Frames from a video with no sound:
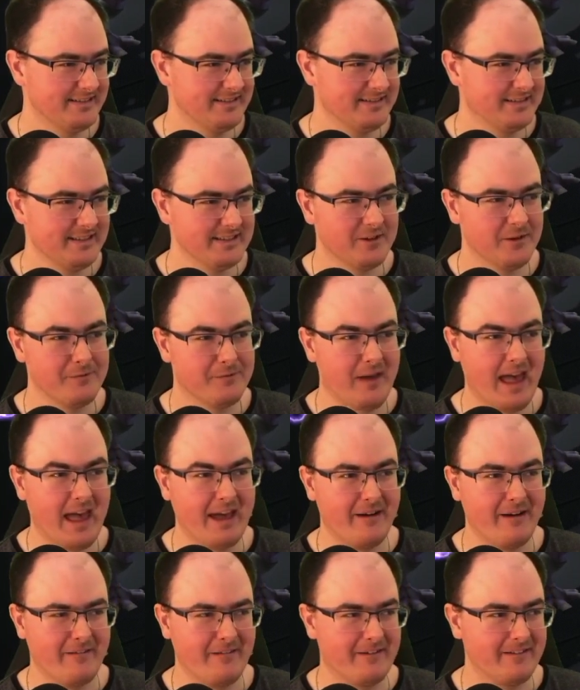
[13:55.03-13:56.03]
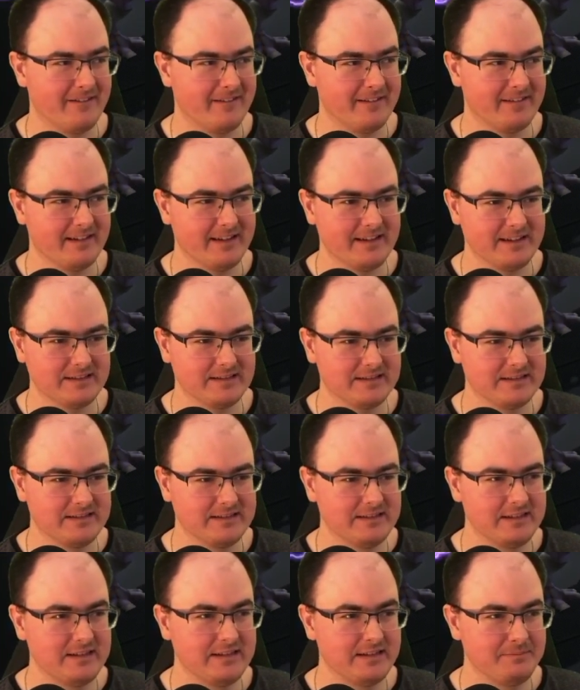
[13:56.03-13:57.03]
Let's go for Hera. Okay.
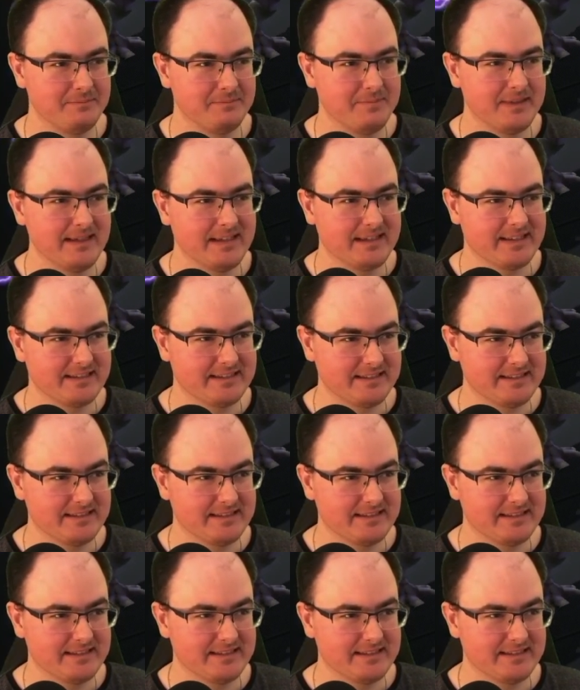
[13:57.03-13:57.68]
Big it.